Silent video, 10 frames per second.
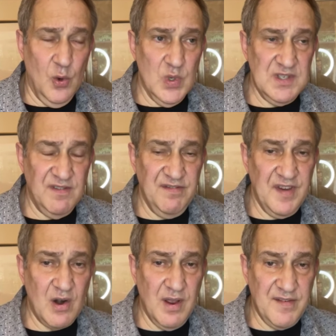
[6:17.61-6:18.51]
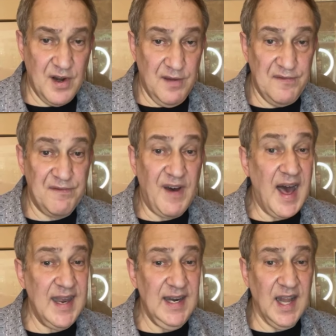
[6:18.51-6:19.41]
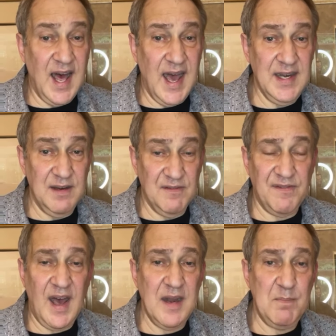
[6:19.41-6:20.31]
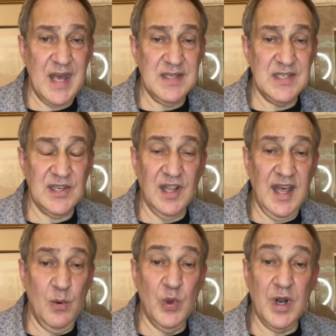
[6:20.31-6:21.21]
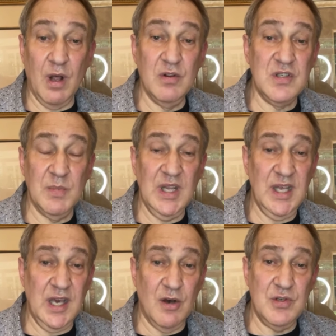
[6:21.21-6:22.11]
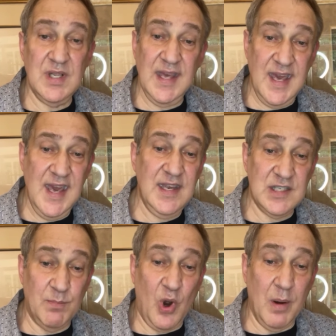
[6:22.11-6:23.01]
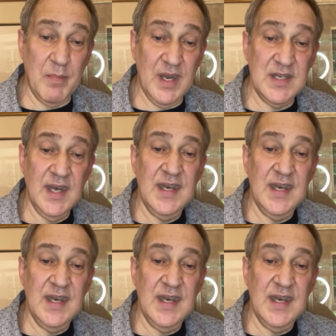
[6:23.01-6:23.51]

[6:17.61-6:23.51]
was very, very fine lined and fine pencil, and would ultimately go to the ink department